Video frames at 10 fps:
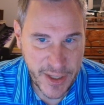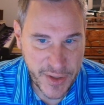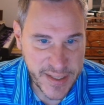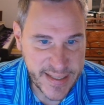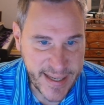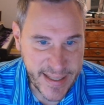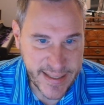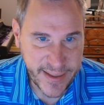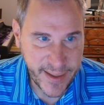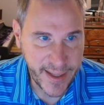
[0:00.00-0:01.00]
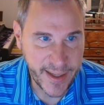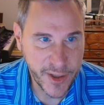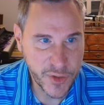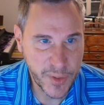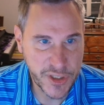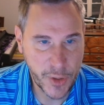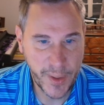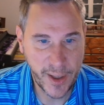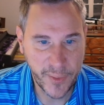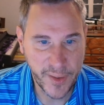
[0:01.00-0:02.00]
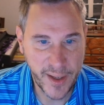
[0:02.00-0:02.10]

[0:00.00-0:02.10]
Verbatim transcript: see it, and here's what's going on.